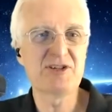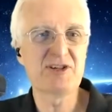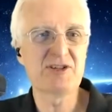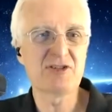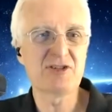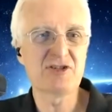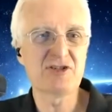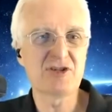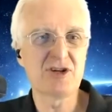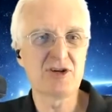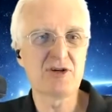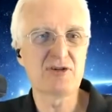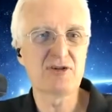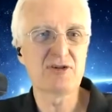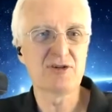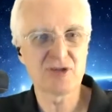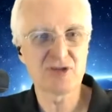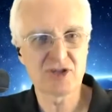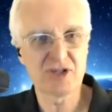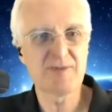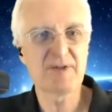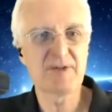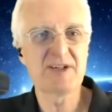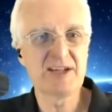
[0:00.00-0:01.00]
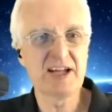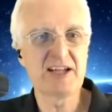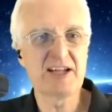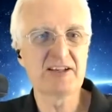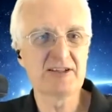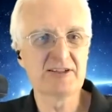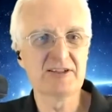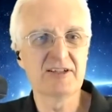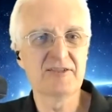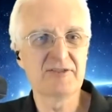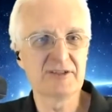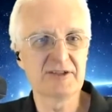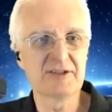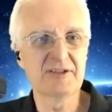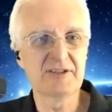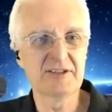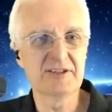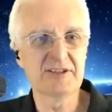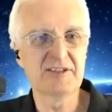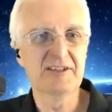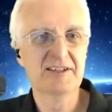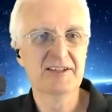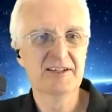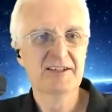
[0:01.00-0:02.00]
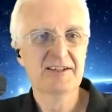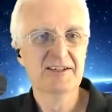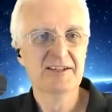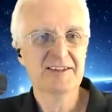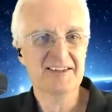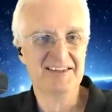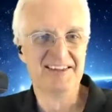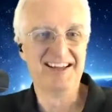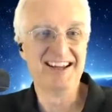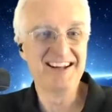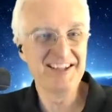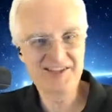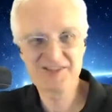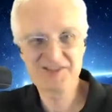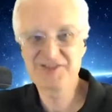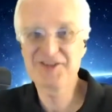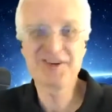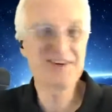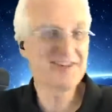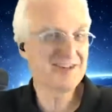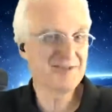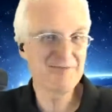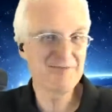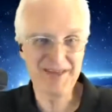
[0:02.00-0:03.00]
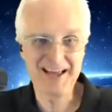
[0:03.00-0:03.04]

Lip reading: does a show, there's going to be a technical difficulty, and it started